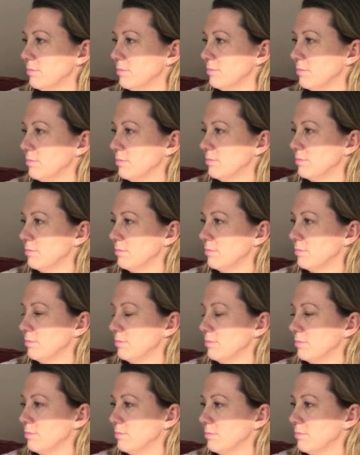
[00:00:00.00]

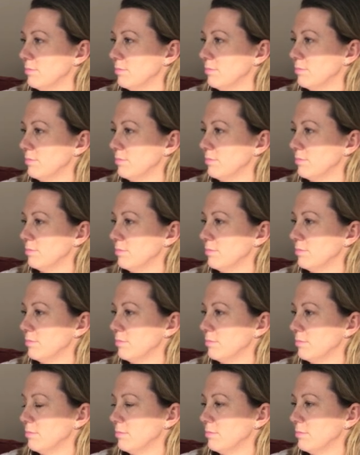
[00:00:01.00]

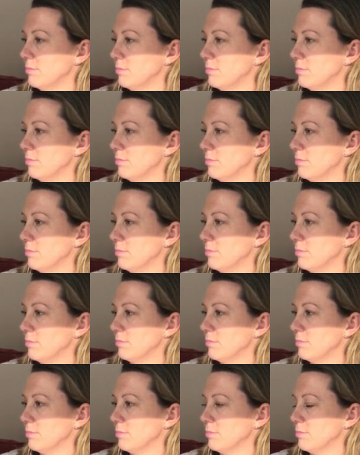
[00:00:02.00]

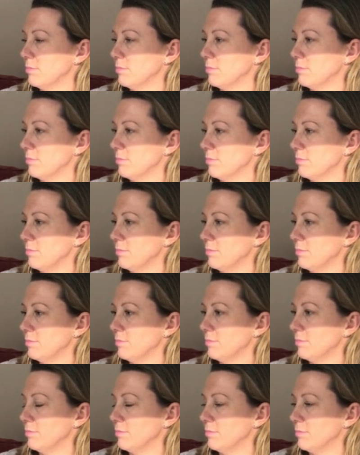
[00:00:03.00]

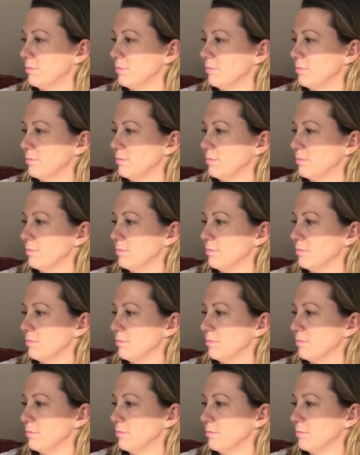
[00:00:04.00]
(not speaking)